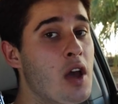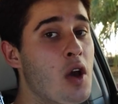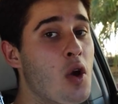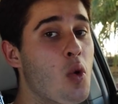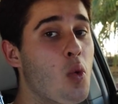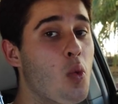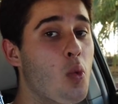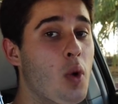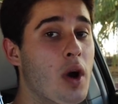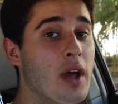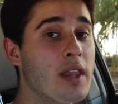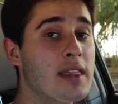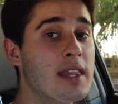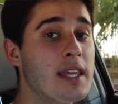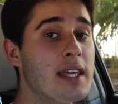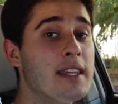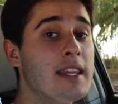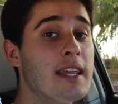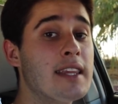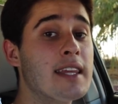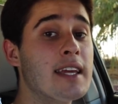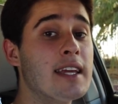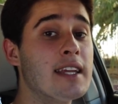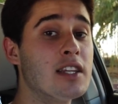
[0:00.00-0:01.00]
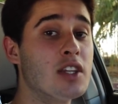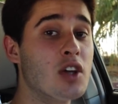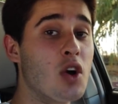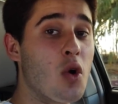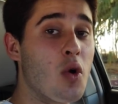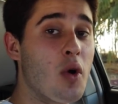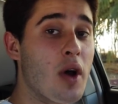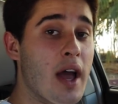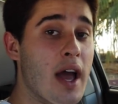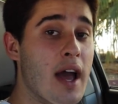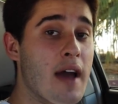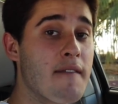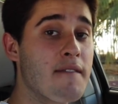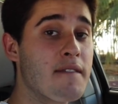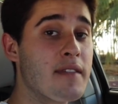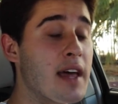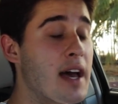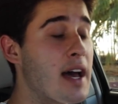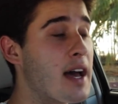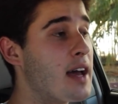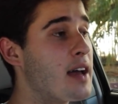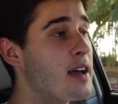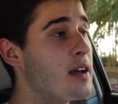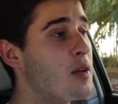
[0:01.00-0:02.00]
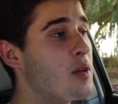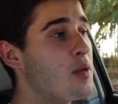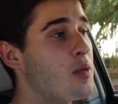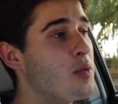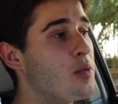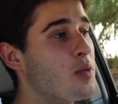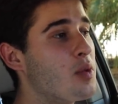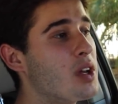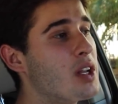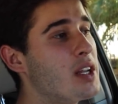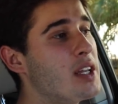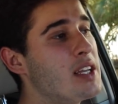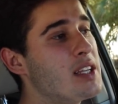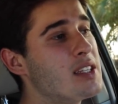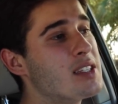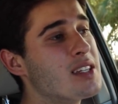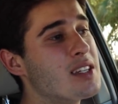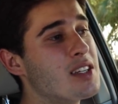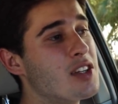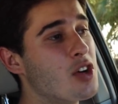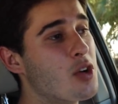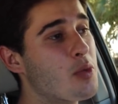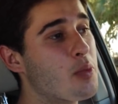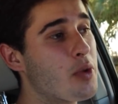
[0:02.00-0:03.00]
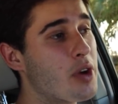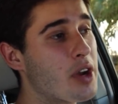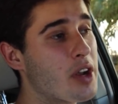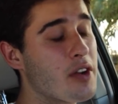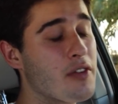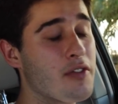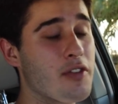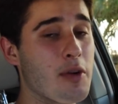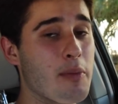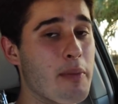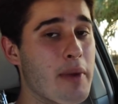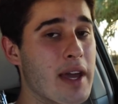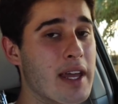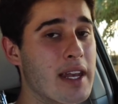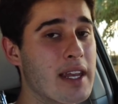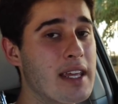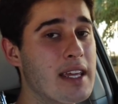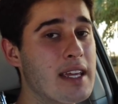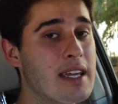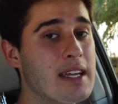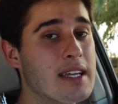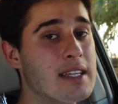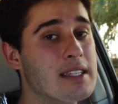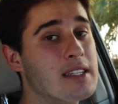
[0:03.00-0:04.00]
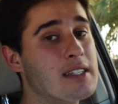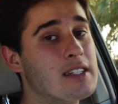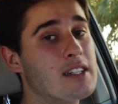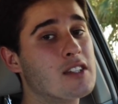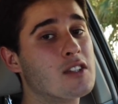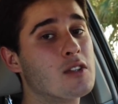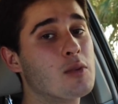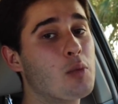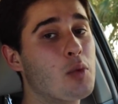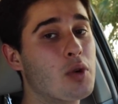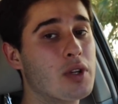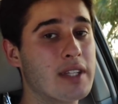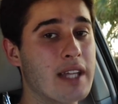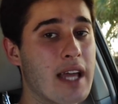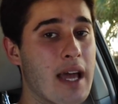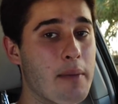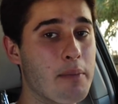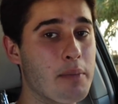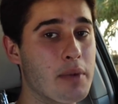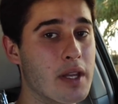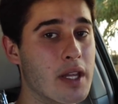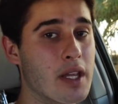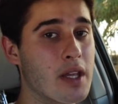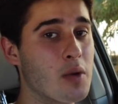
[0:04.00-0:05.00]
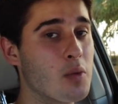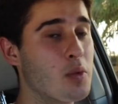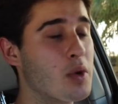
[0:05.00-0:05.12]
One thing that they don't have that really is a deal breaker for many is adjustable dampening,